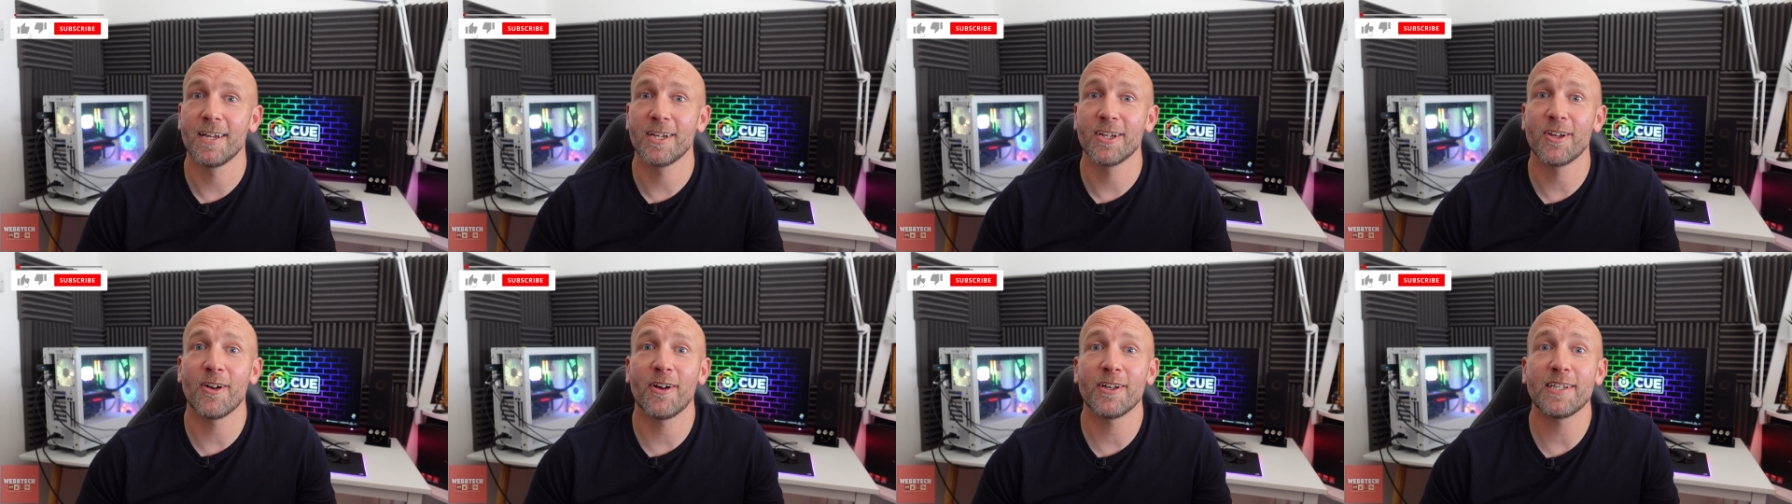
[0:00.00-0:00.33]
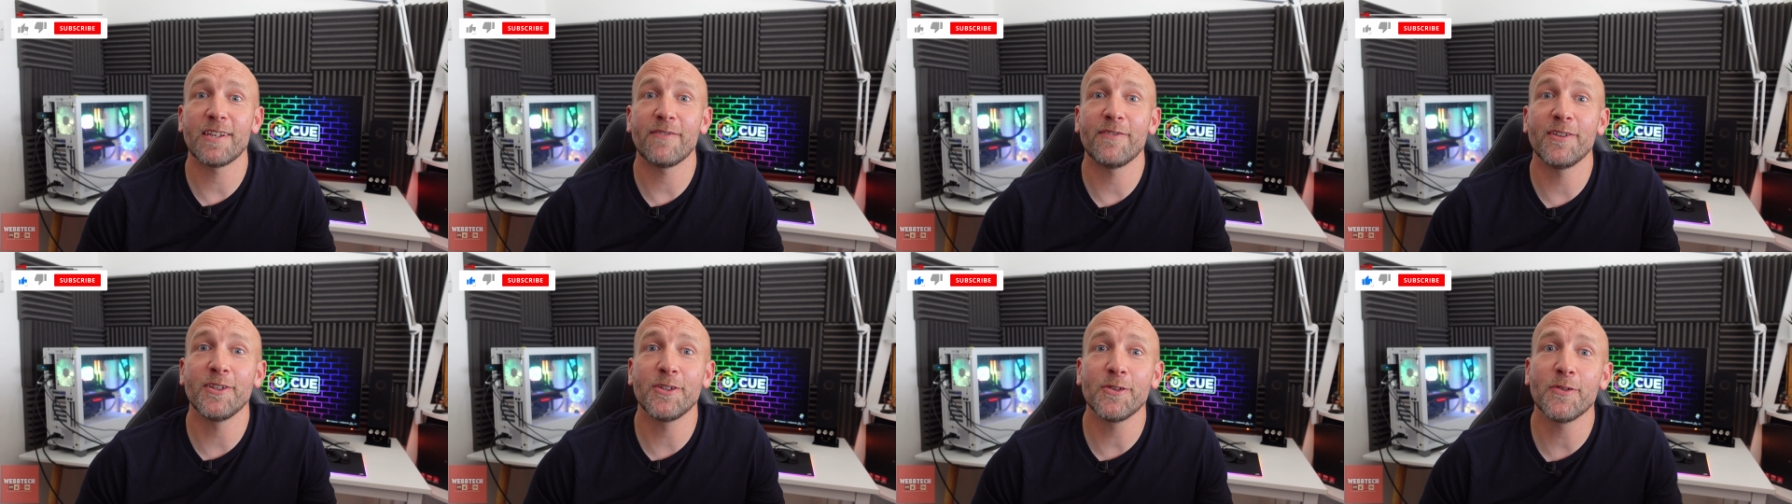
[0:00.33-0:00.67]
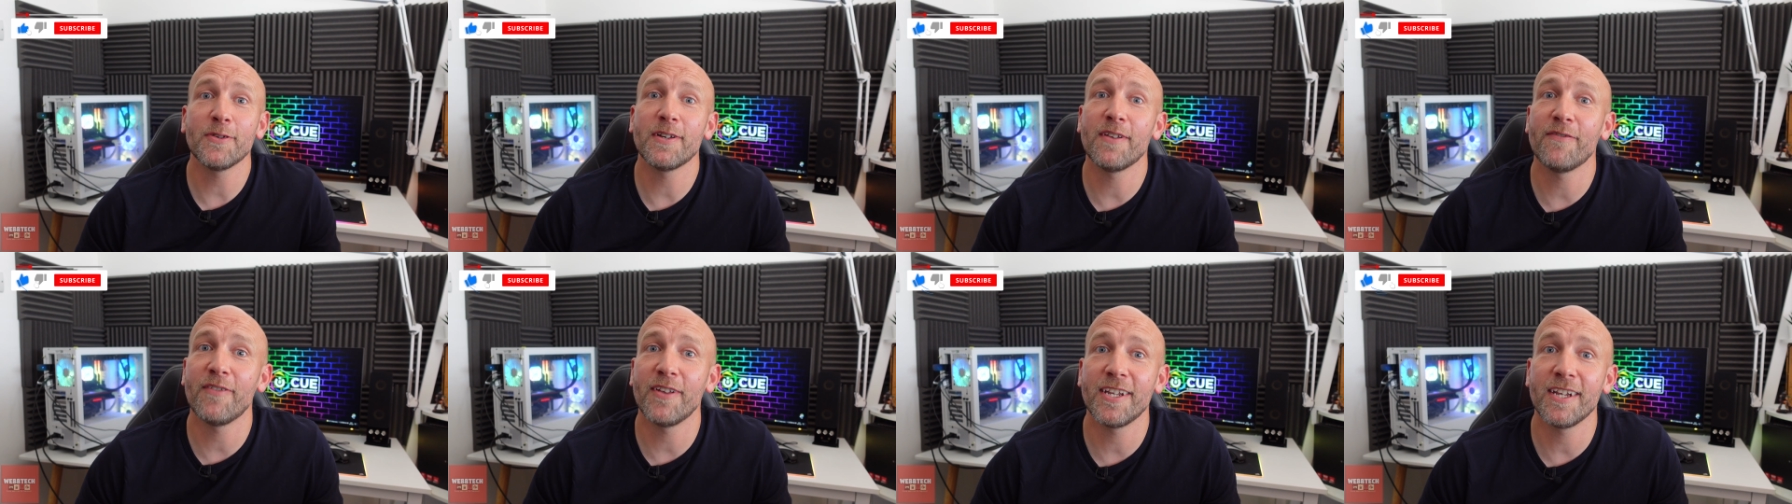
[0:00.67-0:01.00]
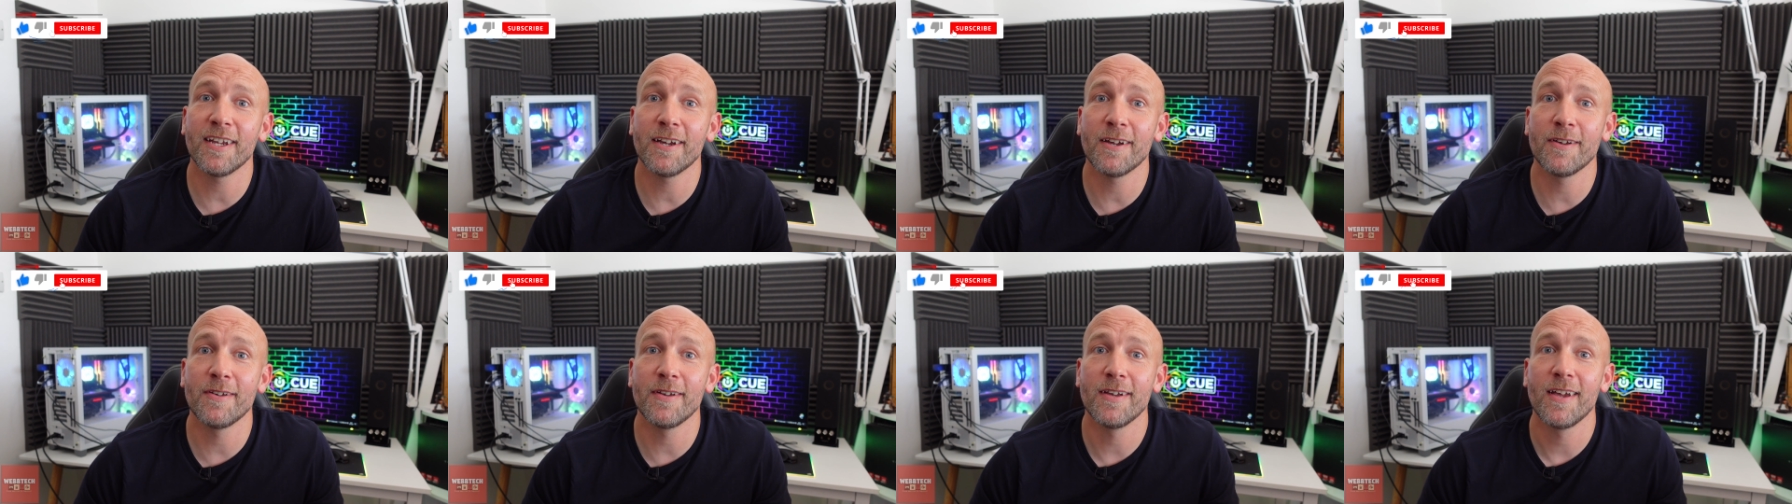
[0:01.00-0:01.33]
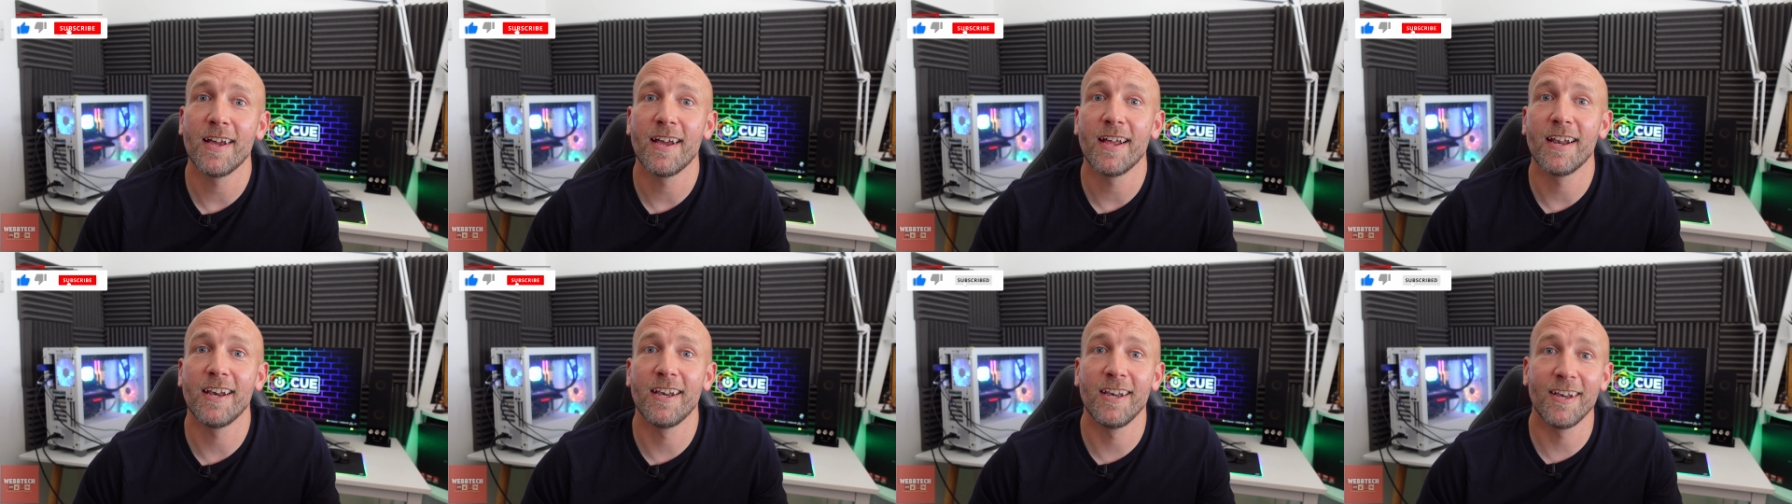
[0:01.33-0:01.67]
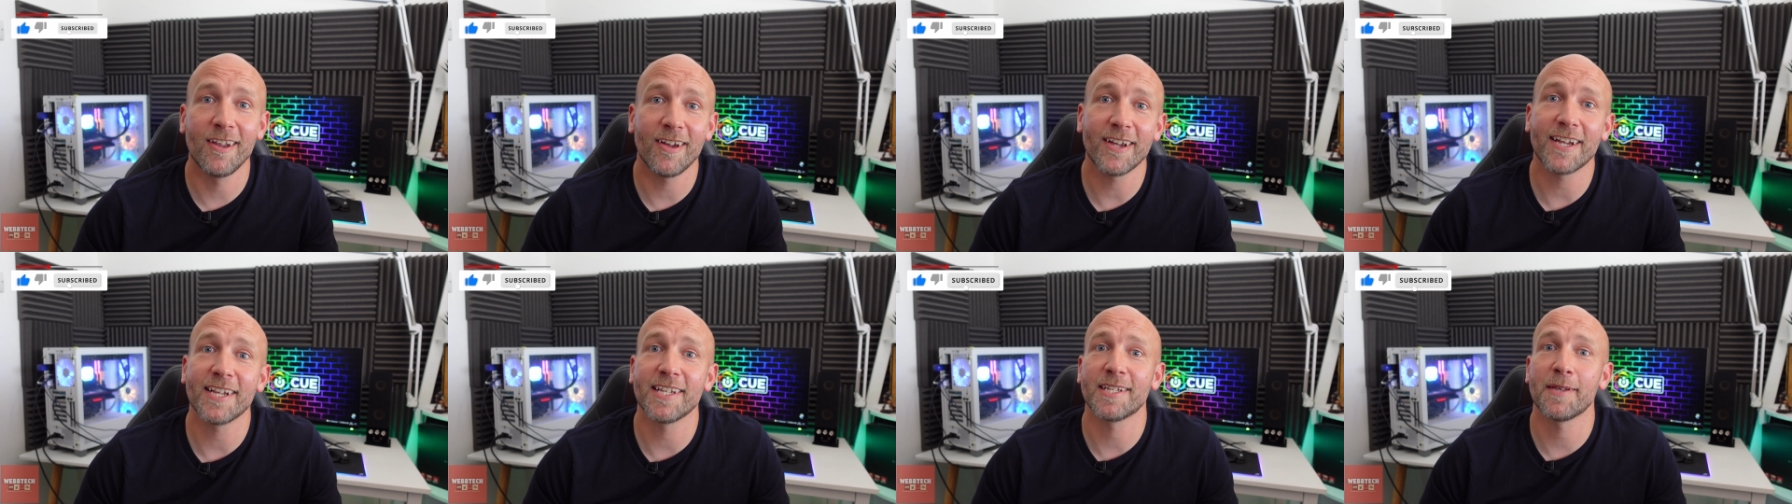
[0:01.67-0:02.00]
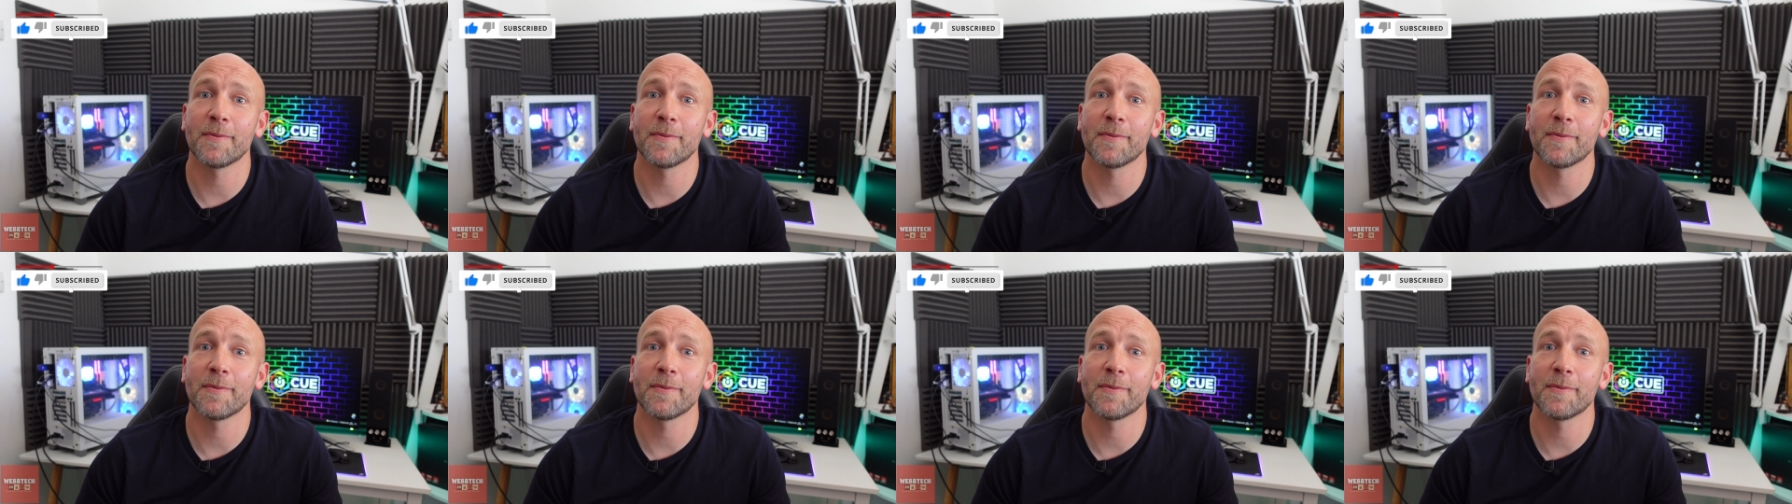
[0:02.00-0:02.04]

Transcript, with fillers: Guys, if you enjoyed the video, like and